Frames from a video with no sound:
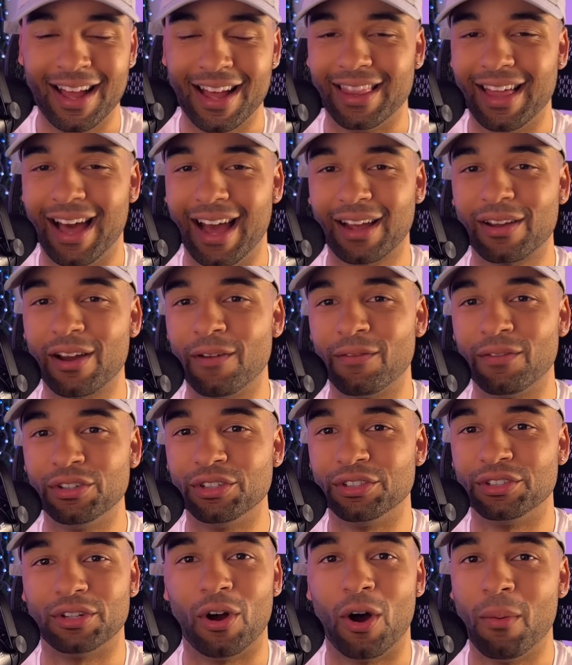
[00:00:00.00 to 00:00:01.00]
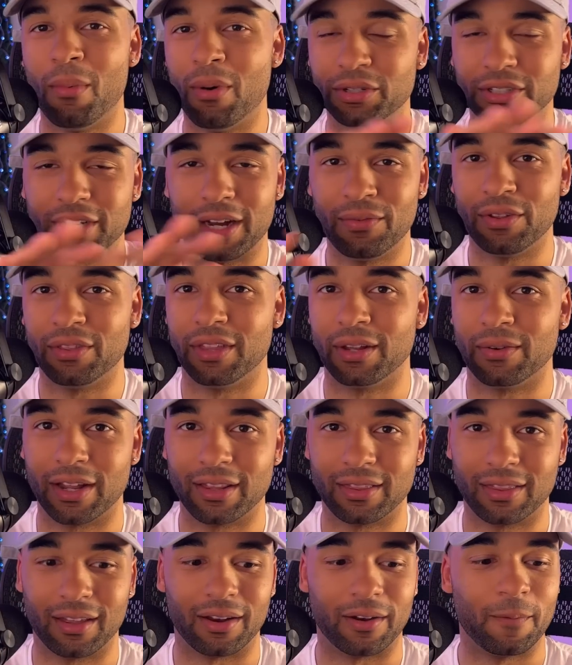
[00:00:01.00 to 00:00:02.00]
that covers almost everything
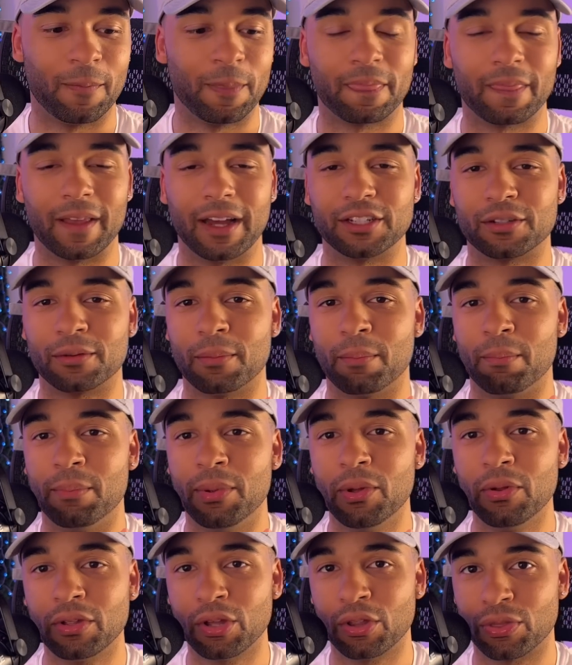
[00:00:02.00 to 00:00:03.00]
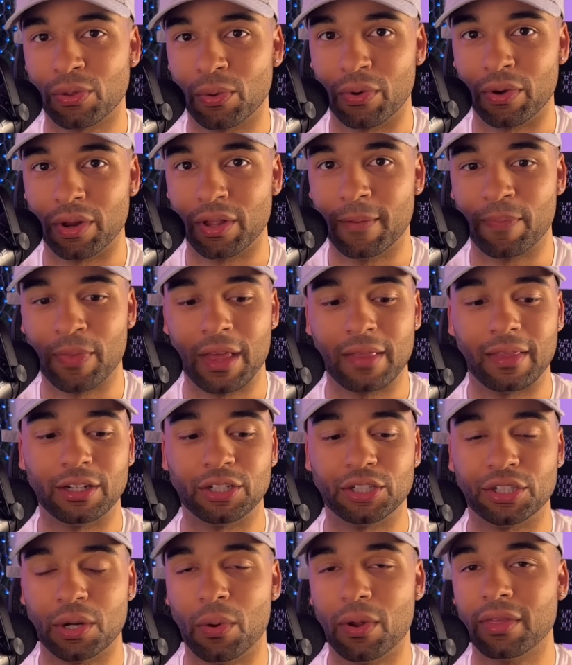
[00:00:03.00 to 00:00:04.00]
right there. That's building authority. That's
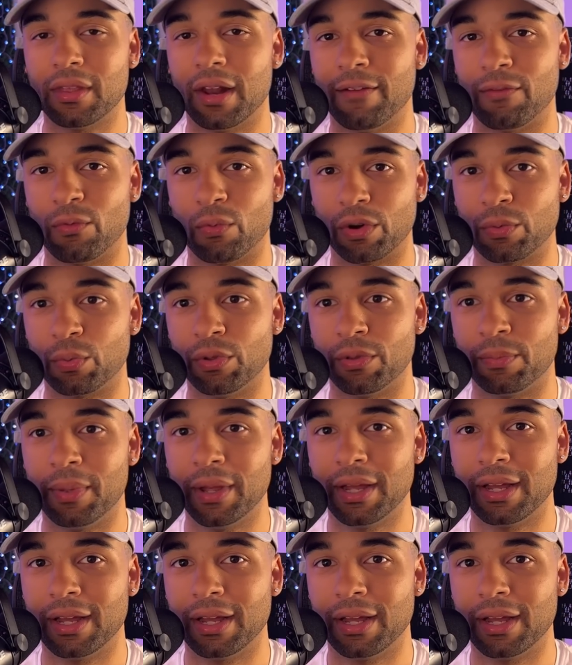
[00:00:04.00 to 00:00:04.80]
showing that I've worked with big